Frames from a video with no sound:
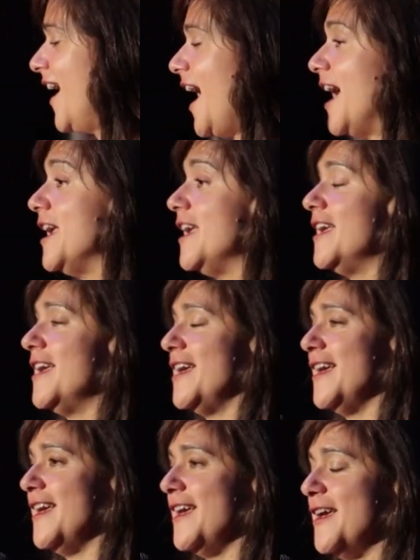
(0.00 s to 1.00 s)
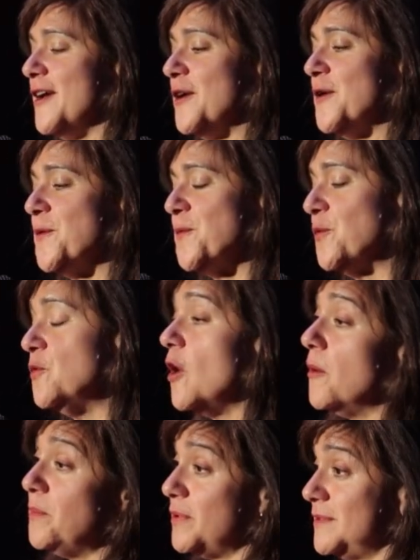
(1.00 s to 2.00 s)
I grew
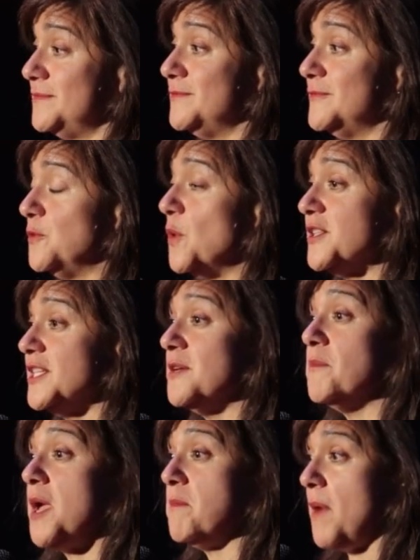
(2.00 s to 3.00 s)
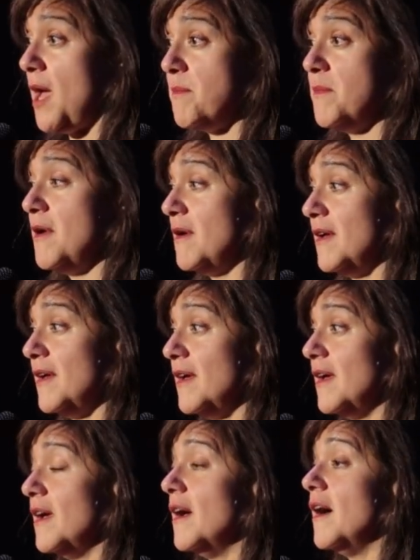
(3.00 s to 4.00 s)
up watching my mom
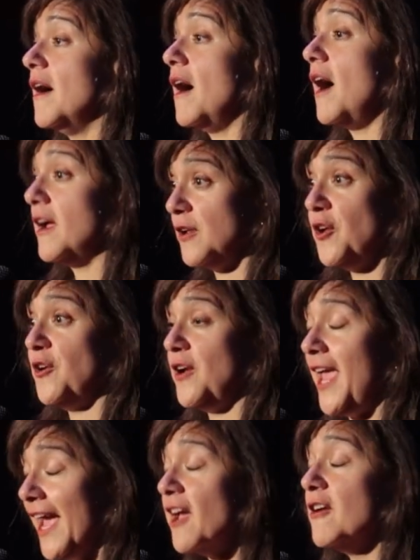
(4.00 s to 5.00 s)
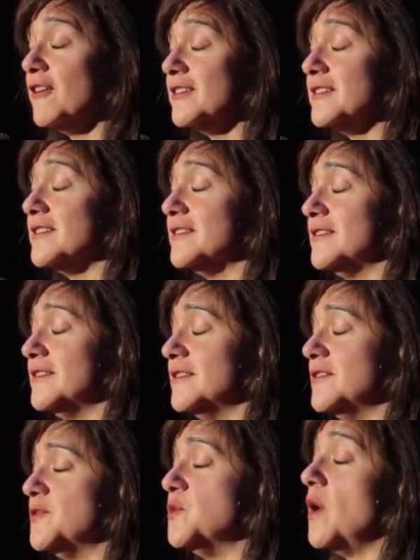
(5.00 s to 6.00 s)
anchored
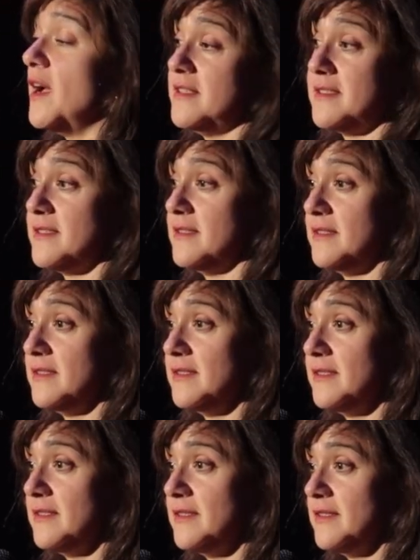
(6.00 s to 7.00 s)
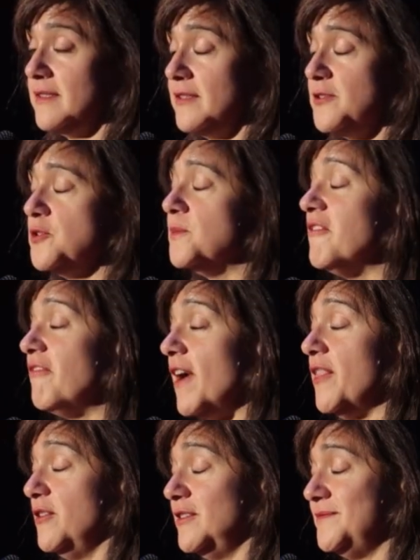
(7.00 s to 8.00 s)
to us, to my
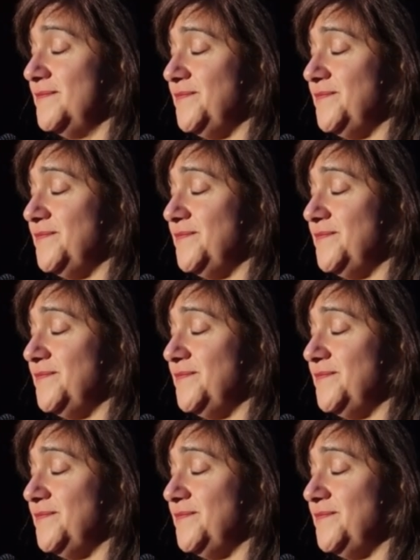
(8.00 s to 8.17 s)
father,